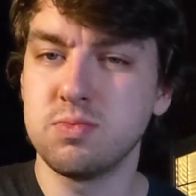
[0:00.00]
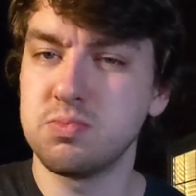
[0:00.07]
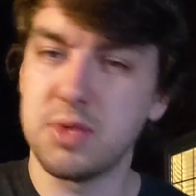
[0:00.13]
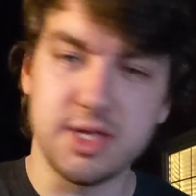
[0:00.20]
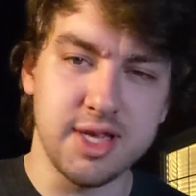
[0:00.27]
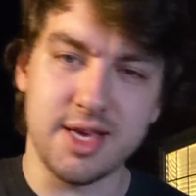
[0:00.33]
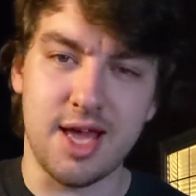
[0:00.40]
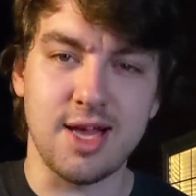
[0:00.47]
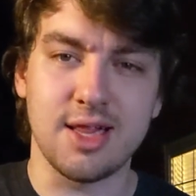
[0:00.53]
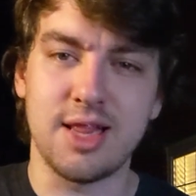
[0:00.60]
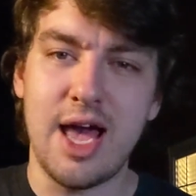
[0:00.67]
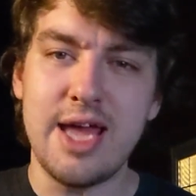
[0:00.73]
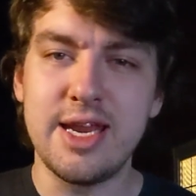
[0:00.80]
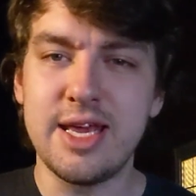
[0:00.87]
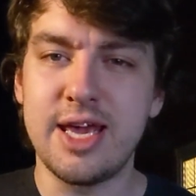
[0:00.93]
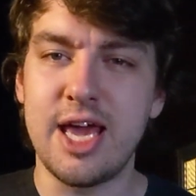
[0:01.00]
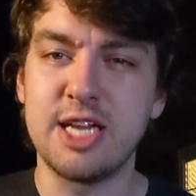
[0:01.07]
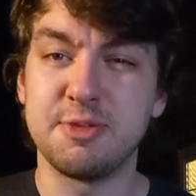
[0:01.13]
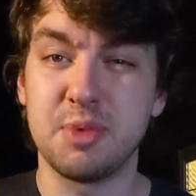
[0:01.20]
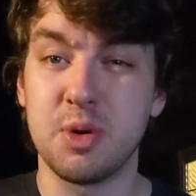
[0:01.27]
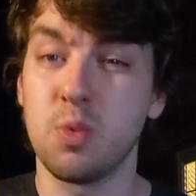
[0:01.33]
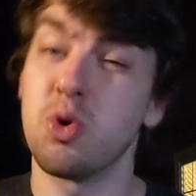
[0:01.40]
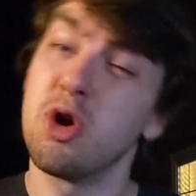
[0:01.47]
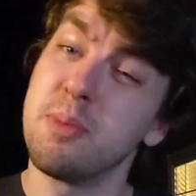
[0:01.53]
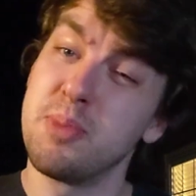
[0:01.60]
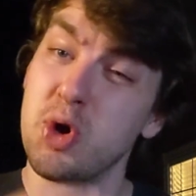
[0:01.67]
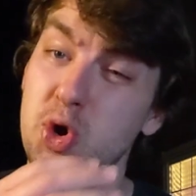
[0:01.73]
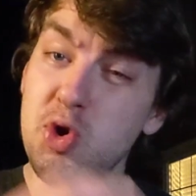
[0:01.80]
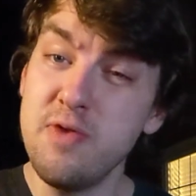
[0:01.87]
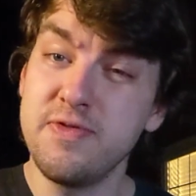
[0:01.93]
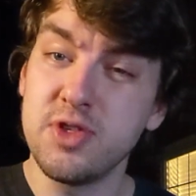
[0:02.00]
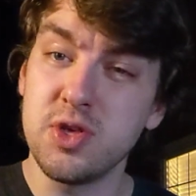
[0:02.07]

that's like a client engagement where it behooves